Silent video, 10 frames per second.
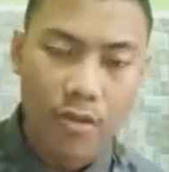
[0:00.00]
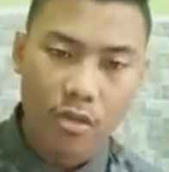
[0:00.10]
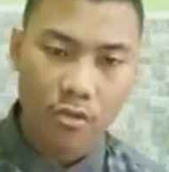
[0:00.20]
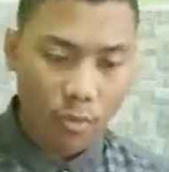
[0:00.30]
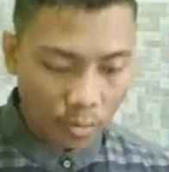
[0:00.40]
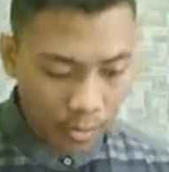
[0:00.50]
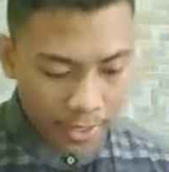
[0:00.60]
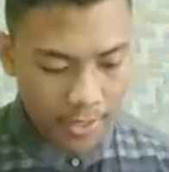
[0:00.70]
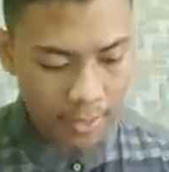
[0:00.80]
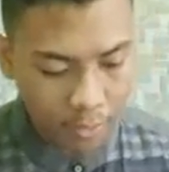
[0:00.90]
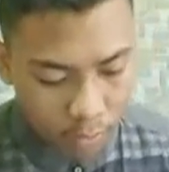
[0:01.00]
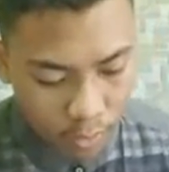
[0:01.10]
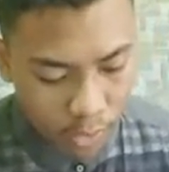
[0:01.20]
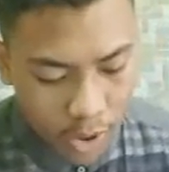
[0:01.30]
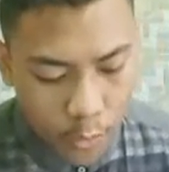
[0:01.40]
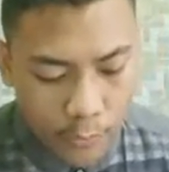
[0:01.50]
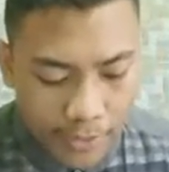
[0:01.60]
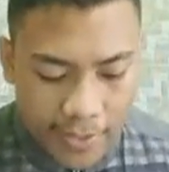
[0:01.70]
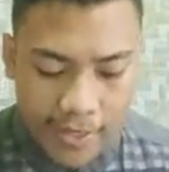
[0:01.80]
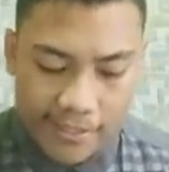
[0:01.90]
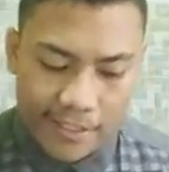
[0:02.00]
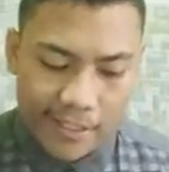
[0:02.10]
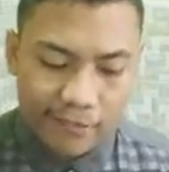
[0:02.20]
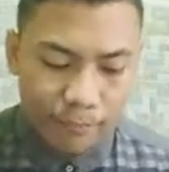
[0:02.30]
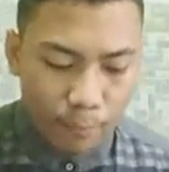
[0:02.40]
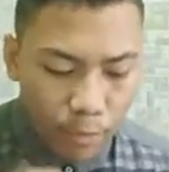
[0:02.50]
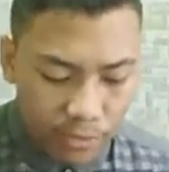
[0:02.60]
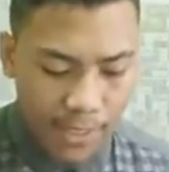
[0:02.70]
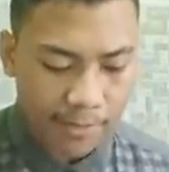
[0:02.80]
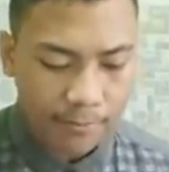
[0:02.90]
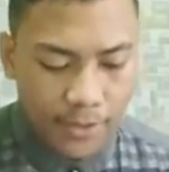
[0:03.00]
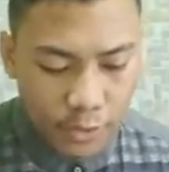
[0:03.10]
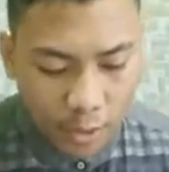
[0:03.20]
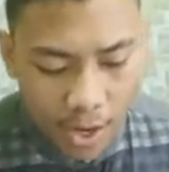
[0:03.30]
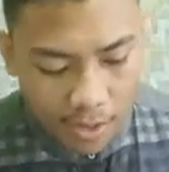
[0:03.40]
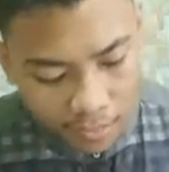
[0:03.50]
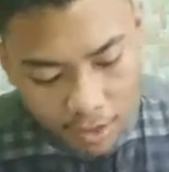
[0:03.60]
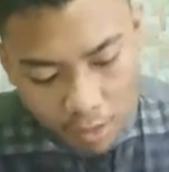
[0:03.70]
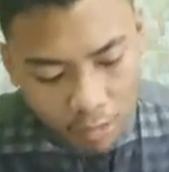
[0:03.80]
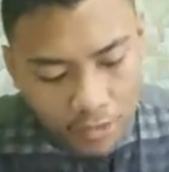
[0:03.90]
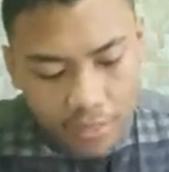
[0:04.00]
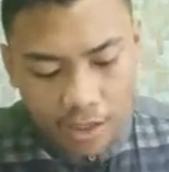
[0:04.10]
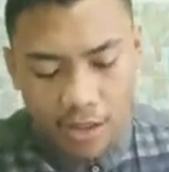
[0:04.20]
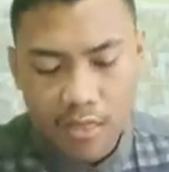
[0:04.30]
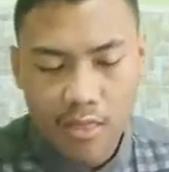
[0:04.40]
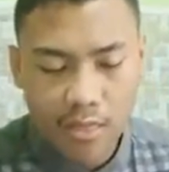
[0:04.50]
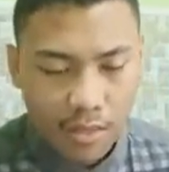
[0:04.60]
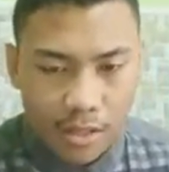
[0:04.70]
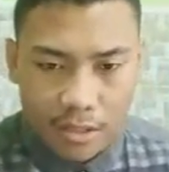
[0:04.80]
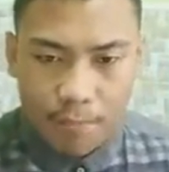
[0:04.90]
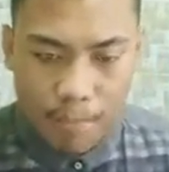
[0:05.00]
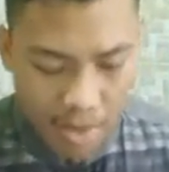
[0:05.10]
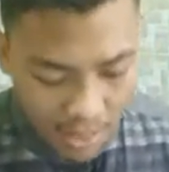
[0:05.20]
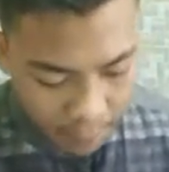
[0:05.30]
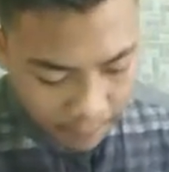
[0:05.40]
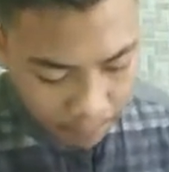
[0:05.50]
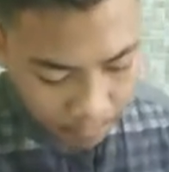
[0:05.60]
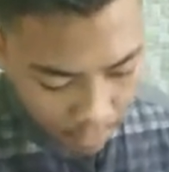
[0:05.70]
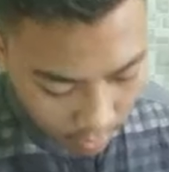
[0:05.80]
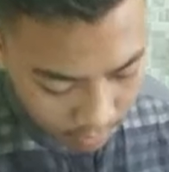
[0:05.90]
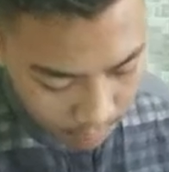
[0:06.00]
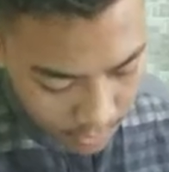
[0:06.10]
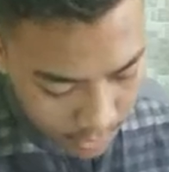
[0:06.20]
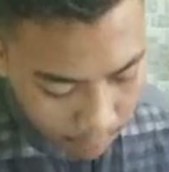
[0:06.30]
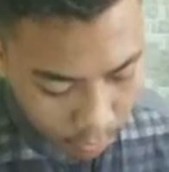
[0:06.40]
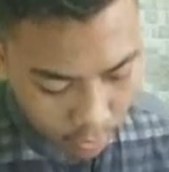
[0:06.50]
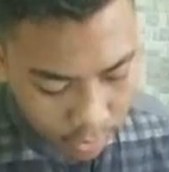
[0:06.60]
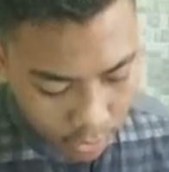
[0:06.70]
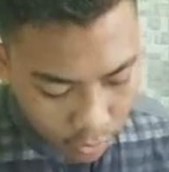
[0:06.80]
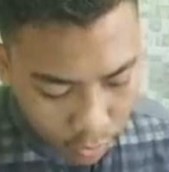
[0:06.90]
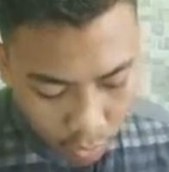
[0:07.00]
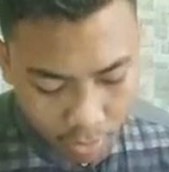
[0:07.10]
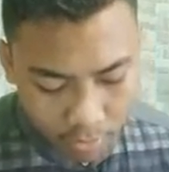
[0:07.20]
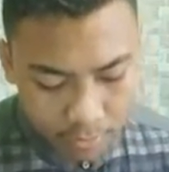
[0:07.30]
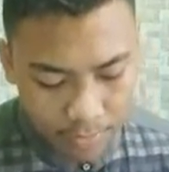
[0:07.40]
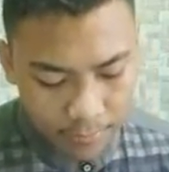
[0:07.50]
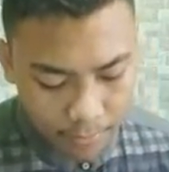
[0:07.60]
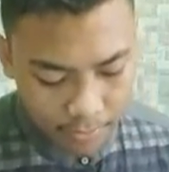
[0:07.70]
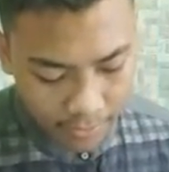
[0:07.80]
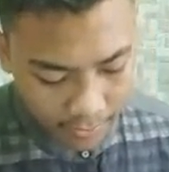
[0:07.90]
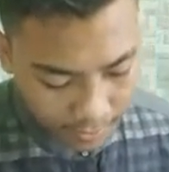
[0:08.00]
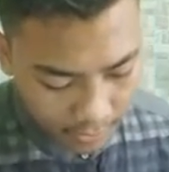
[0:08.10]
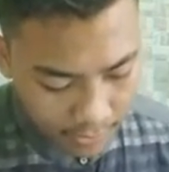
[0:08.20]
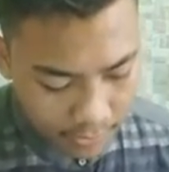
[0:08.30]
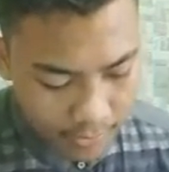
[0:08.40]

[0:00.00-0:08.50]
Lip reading: So, at school, we can give more time to ask or discuss specific problem about those learning material.